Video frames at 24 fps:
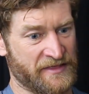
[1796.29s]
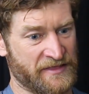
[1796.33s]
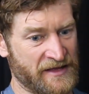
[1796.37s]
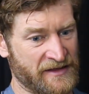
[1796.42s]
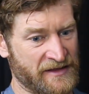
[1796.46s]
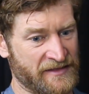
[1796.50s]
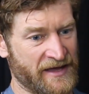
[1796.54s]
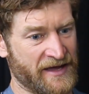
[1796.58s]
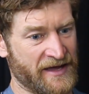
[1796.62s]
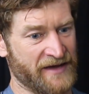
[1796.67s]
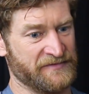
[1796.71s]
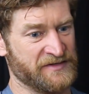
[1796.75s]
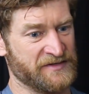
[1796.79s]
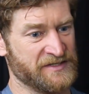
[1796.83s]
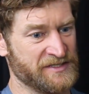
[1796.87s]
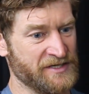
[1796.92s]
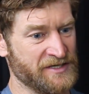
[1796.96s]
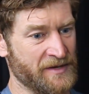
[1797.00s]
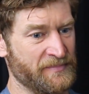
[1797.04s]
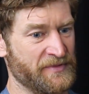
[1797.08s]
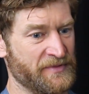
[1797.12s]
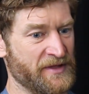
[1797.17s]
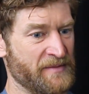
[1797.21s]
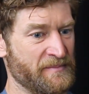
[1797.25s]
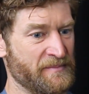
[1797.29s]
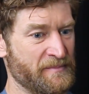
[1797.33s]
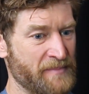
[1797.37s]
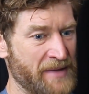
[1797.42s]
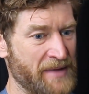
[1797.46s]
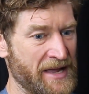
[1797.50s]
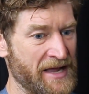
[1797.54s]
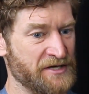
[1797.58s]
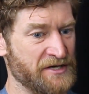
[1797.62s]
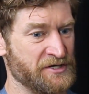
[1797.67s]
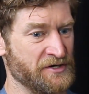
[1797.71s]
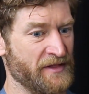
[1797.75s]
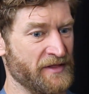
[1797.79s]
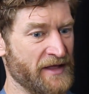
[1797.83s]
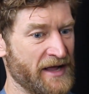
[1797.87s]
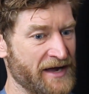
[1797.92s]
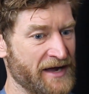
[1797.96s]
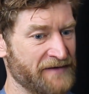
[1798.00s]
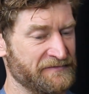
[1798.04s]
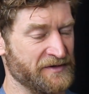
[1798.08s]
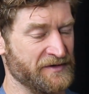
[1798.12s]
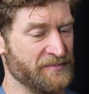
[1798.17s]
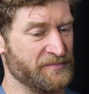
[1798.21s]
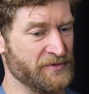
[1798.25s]
think they have something major they
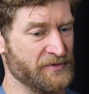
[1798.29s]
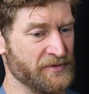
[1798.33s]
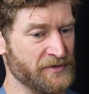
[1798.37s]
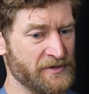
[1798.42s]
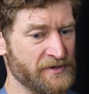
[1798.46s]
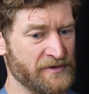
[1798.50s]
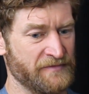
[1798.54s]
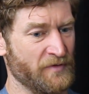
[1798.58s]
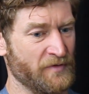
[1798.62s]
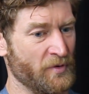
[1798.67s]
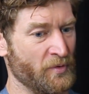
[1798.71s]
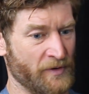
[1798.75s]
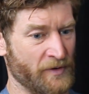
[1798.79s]
have to prove,